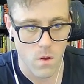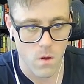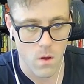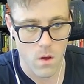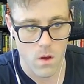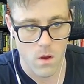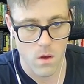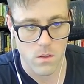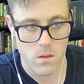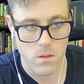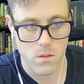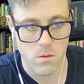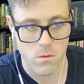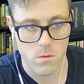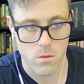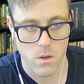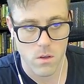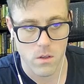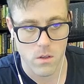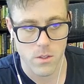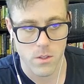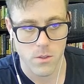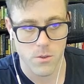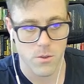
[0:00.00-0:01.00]
So we'll call it
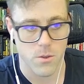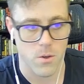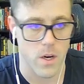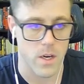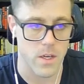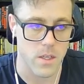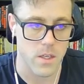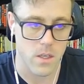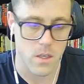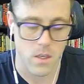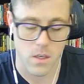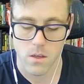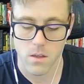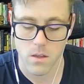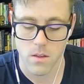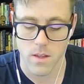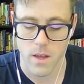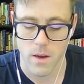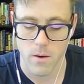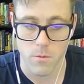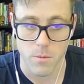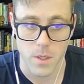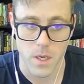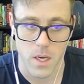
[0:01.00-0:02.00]
user ID, and that will be